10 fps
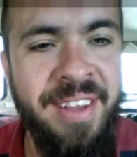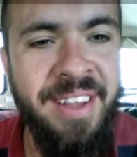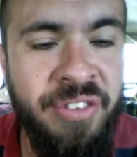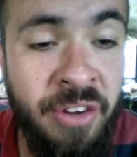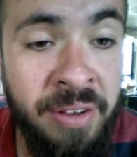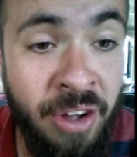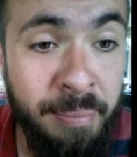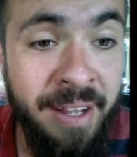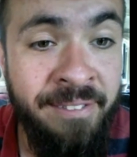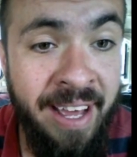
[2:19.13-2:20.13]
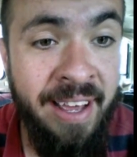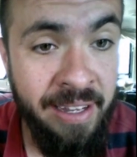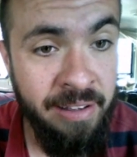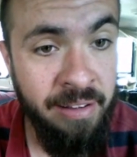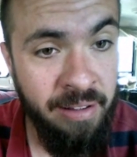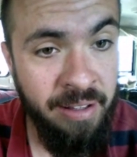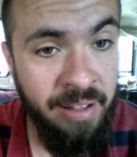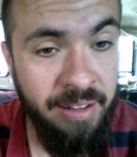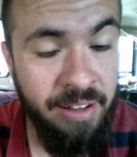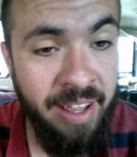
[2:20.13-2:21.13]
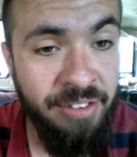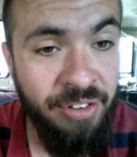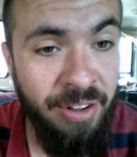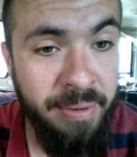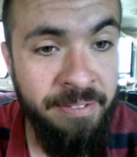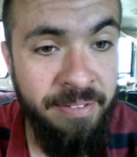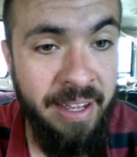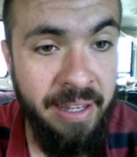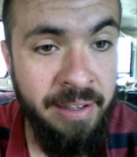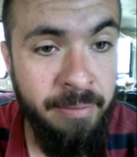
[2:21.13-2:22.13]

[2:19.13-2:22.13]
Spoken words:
it's calling me a fag. This cake is calling me a fag."